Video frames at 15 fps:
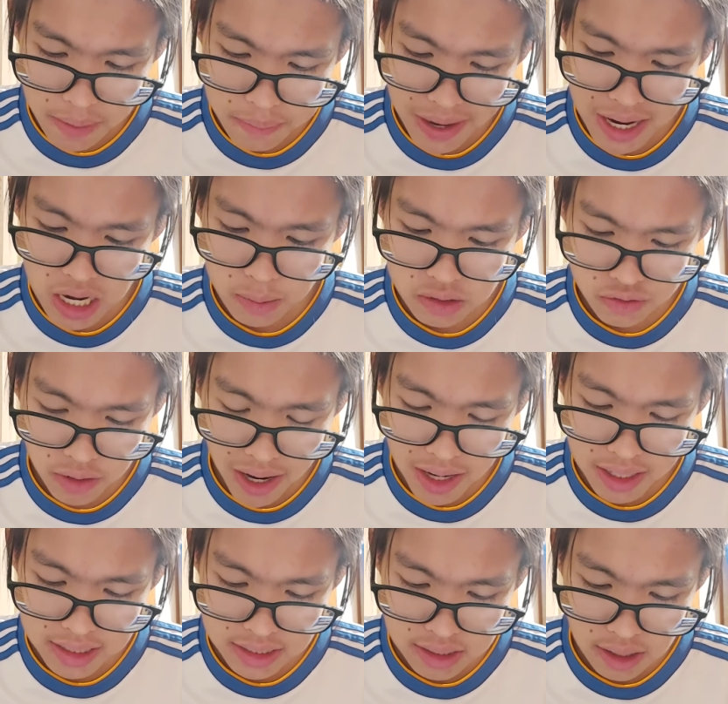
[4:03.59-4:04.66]
Balaam was
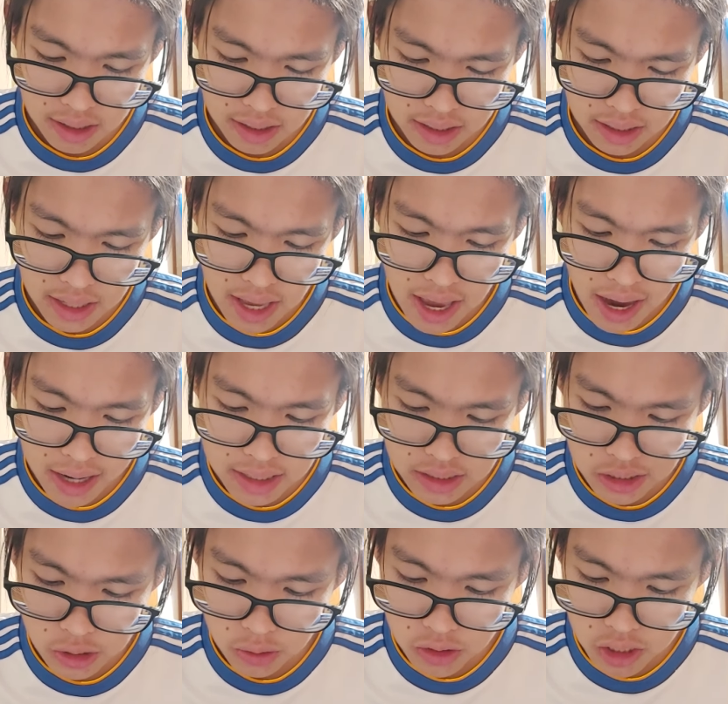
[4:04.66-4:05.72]
riding his donkey, and his
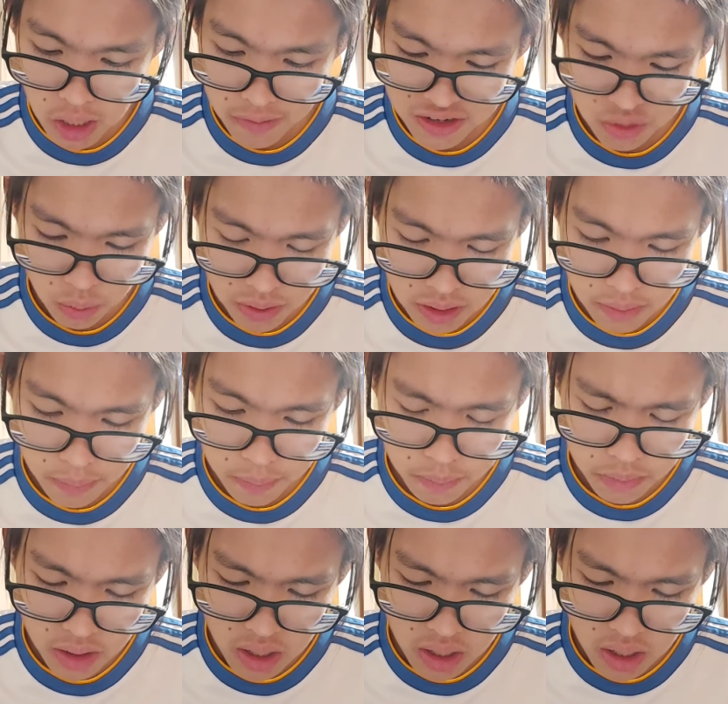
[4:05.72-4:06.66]
two servants were with him.